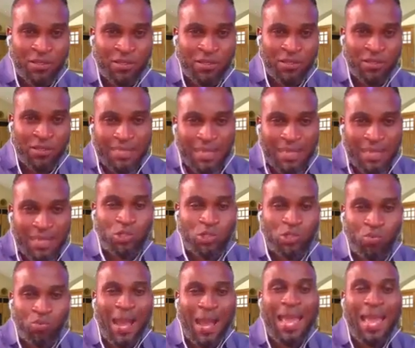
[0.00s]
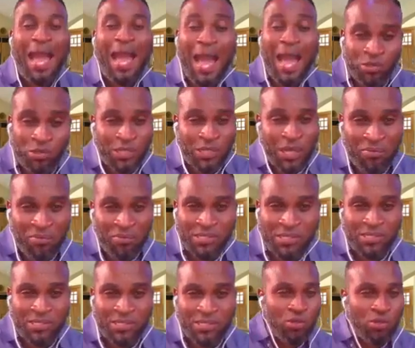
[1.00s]
That was why I was arrested.
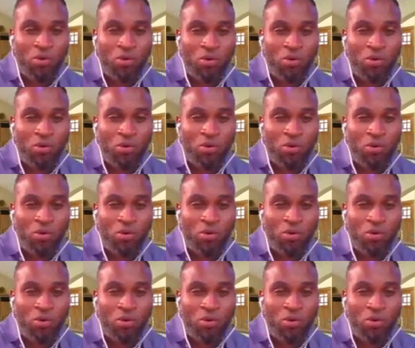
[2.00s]
So